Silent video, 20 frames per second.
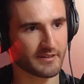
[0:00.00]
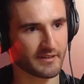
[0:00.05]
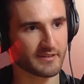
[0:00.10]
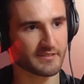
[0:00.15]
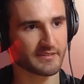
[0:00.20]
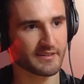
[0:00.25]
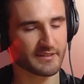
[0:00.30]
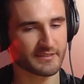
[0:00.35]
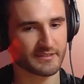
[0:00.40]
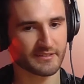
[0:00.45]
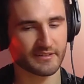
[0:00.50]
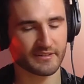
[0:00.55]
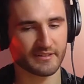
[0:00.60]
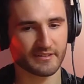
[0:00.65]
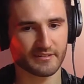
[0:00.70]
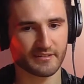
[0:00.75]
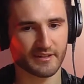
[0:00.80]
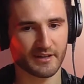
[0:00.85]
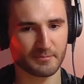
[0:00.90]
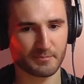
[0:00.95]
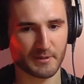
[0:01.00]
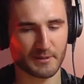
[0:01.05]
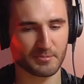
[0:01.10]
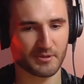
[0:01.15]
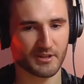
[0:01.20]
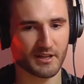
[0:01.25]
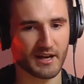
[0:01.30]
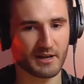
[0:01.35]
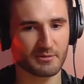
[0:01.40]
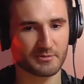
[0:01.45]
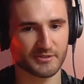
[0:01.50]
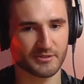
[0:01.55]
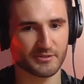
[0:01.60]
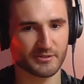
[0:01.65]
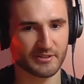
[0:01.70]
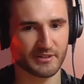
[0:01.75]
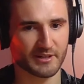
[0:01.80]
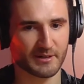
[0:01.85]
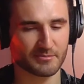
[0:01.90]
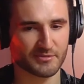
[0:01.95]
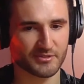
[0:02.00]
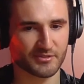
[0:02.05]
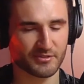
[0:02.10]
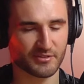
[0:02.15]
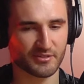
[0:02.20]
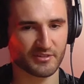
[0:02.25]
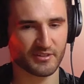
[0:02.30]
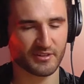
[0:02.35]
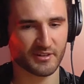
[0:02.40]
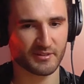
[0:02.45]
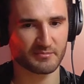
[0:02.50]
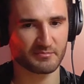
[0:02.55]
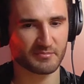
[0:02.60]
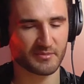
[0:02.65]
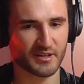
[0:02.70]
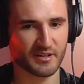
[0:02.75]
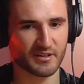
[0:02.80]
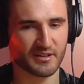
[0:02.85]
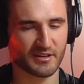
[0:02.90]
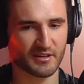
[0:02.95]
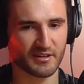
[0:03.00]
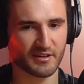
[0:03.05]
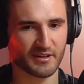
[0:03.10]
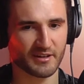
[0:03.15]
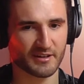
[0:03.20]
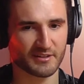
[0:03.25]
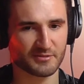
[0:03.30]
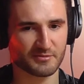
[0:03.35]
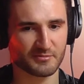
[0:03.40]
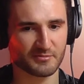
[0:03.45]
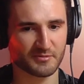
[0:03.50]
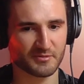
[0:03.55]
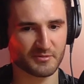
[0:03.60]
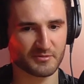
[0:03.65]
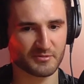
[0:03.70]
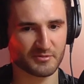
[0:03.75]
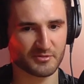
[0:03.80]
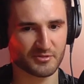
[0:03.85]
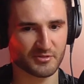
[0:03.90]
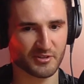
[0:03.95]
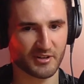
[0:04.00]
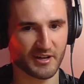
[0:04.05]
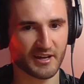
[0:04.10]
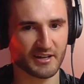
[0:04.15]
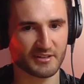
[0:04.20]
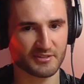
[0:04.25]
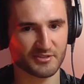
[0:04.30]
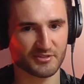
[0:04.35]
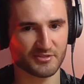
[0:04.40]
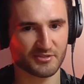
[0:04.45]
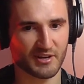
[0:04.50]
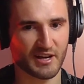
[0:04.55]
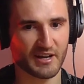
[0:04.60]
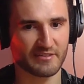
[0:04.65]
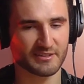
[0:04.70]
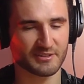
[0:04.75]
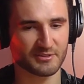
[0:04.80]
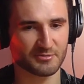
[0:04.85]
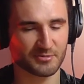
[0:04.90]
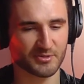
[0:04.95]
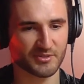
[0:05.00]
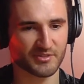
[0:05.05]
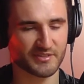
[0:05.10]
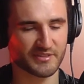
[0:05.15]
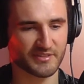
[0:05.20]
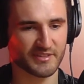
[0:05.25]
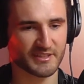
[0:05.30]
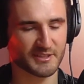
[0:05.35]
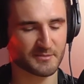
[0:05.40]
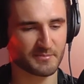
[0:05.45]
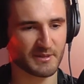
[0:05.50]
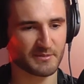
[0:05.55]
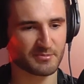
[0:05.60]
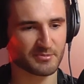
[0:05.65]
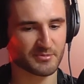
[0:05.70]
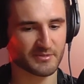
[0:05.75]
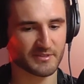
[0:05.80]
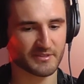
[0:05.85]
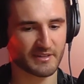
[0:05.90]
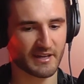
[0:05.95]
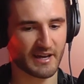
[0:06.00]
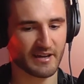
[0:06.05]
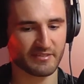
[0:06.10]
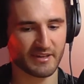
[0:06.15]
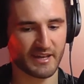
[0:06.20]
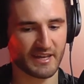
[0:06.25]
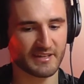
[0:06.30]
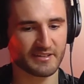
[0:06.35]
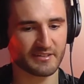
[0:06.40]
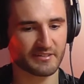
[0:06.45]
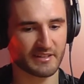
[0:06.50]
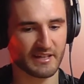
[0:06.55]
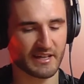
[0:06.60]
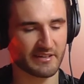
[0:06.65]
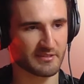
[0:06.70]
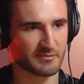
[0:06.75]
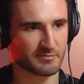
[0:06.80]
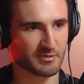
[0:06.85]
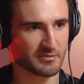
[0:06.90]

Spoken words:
Yeah, exactly. Like people I was looking up to and I guess striving towards, these people were equally having